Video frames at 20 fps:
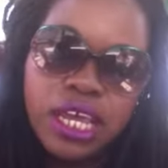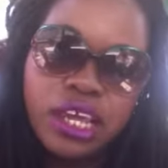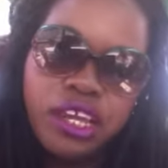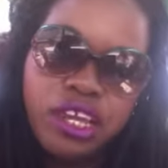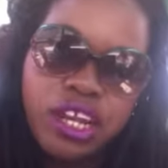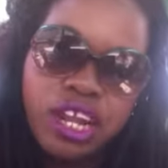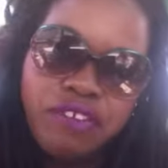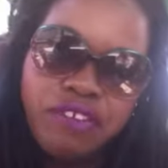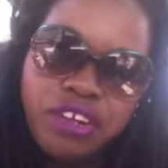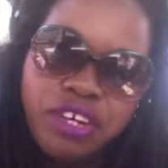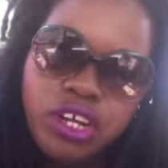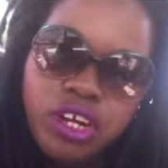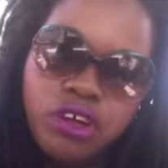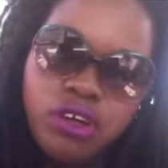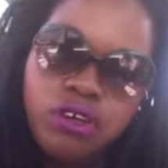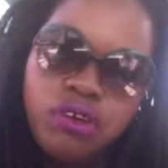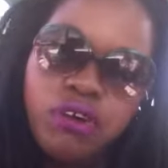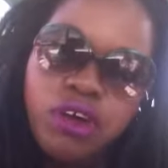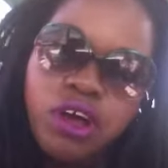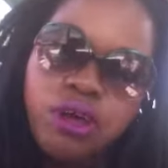You never know
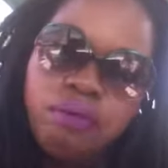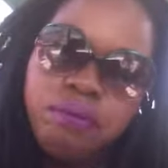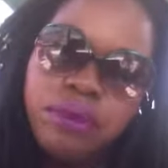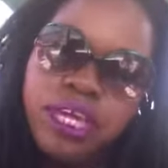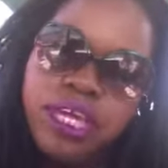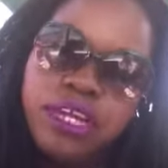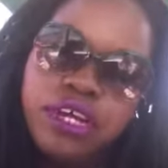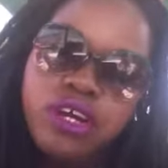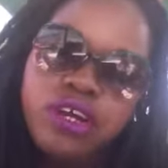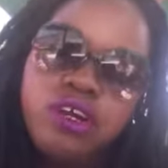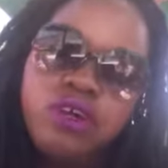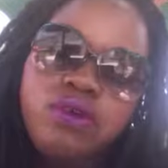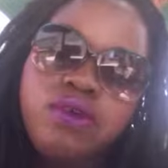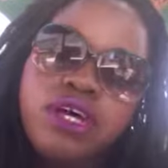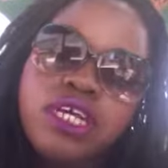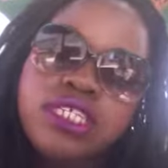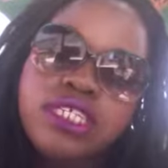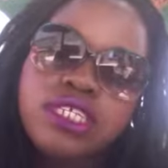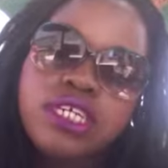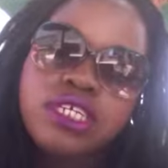who I'll meet or who
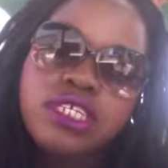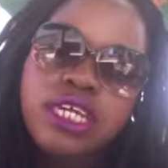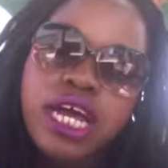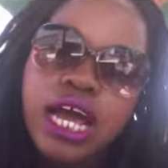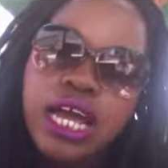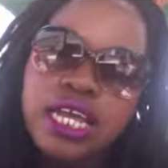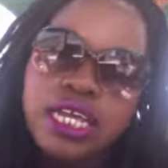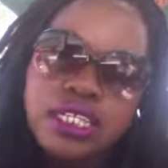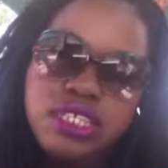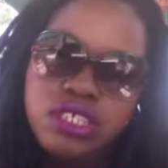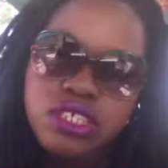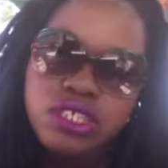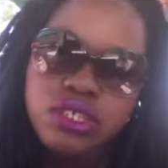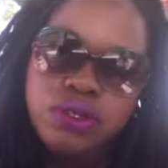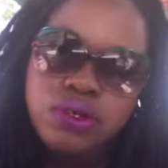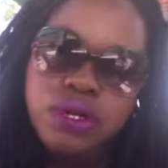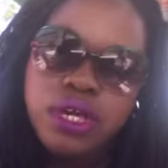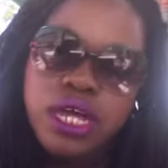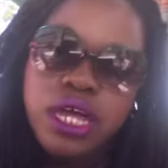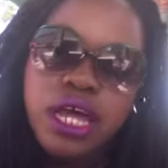I'll start talking to.